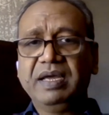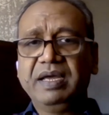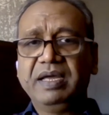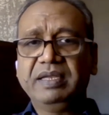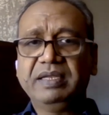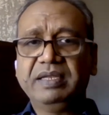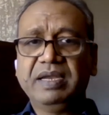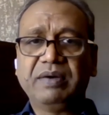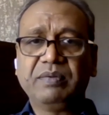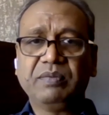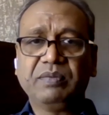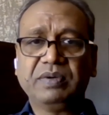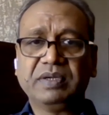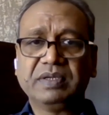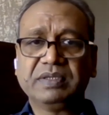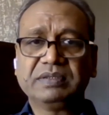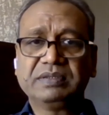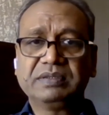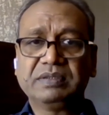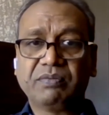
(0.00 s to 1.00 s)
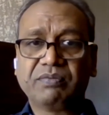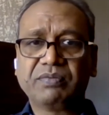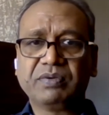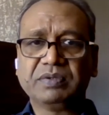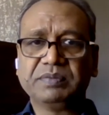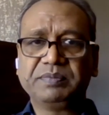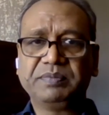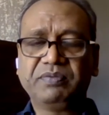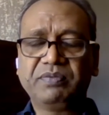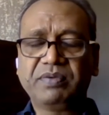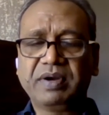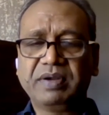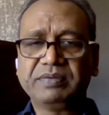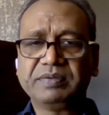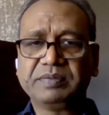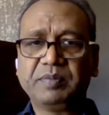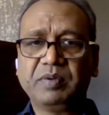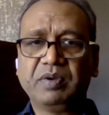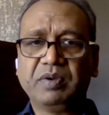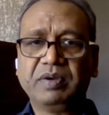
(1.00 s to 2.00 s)
and that was, of course, before I
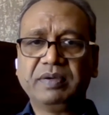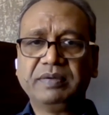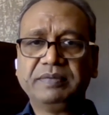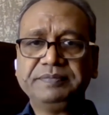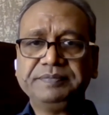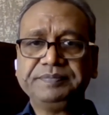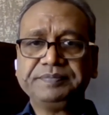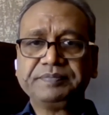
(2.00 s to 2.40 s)
was born.